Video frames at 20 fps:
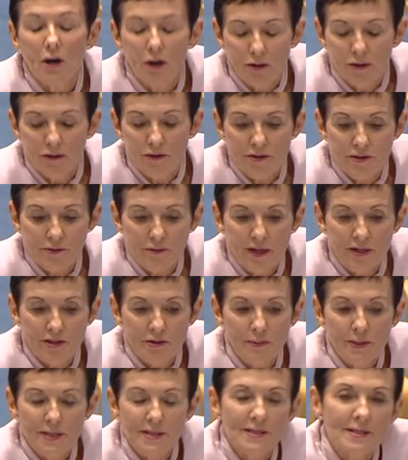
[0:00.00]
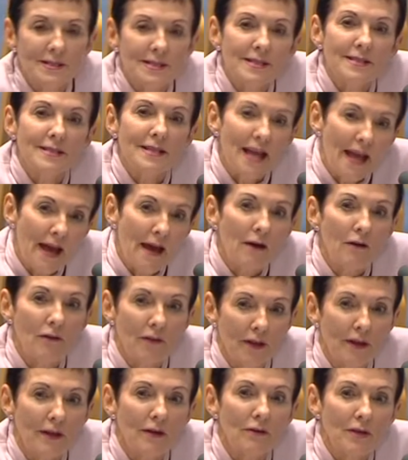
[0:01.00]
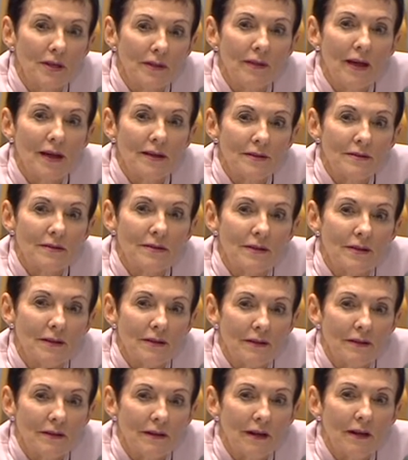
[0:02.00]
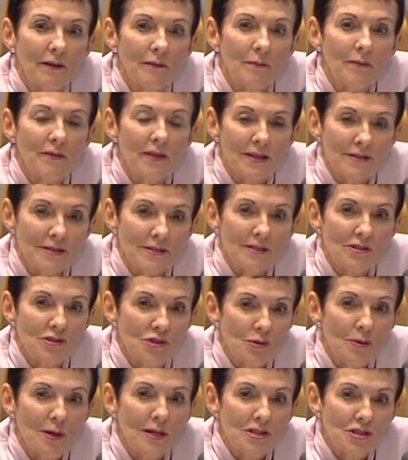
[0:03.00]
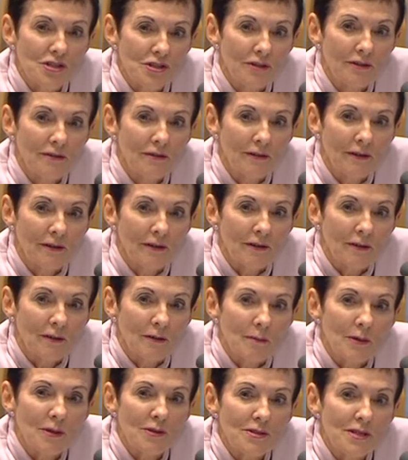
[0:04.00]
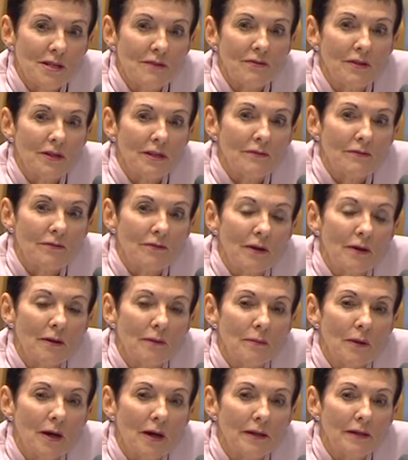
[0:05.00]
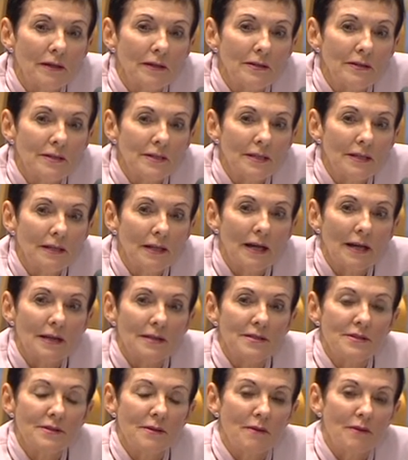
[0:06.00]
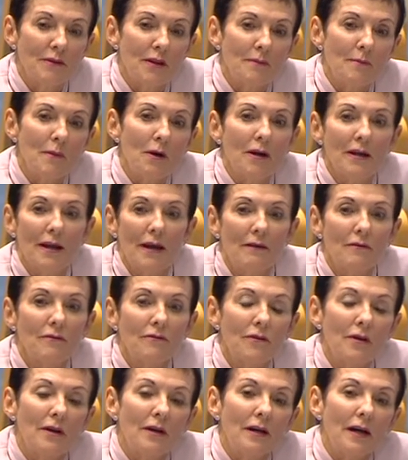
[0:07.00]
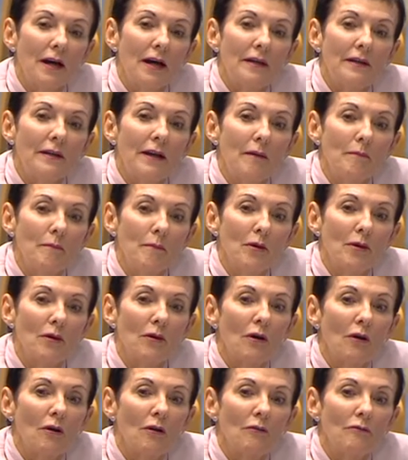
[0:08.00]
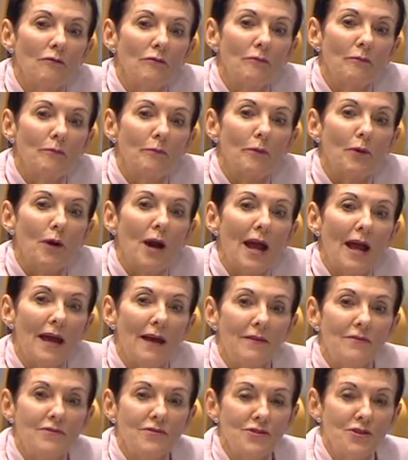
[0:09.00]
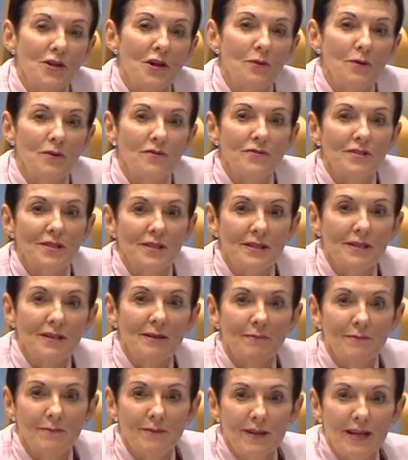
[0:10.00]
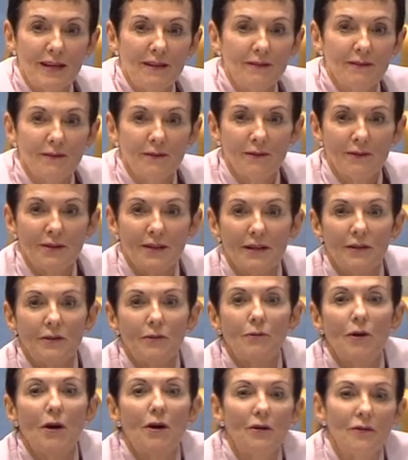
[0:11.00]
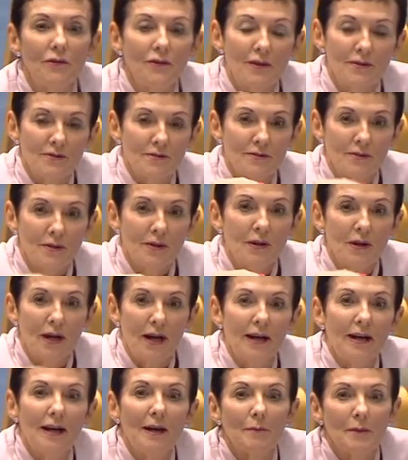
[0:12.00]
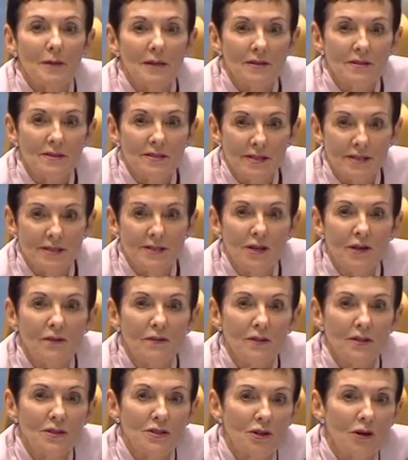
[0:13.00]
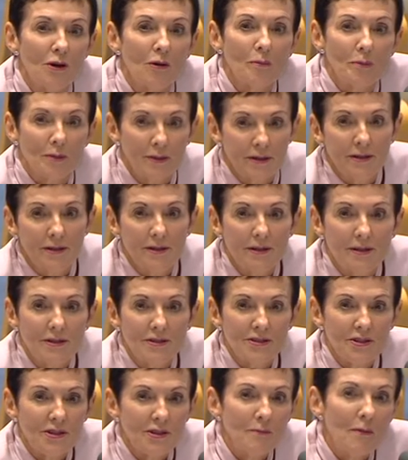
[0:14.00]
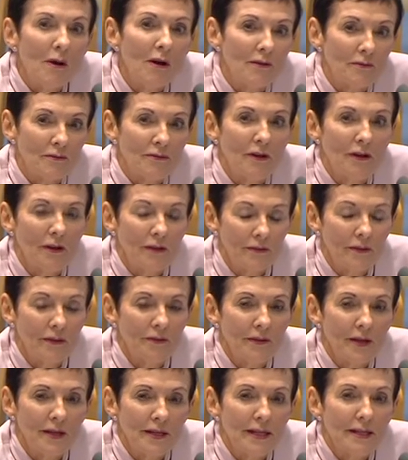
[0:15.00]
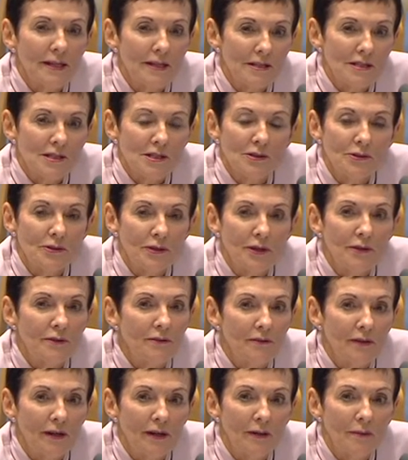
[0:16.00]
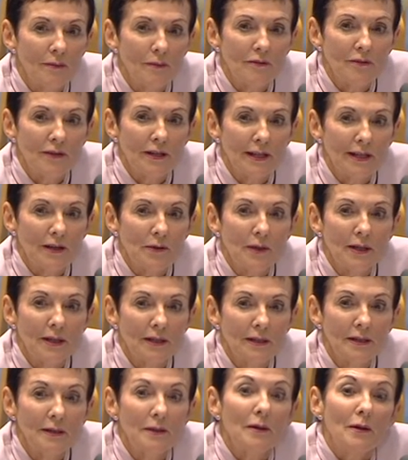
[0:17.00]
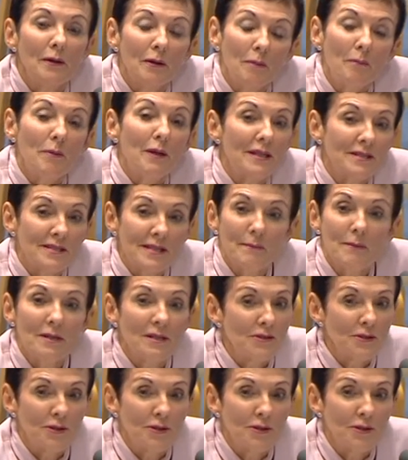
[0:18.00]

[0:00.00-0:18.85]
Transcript: there's a range of businesses now that are in that situation, because even if a dealer they might have a number of brands, we've seen them down a road. There's a company that sits over the top. So you might find that they get excluded fairly quickly. But it's something that's got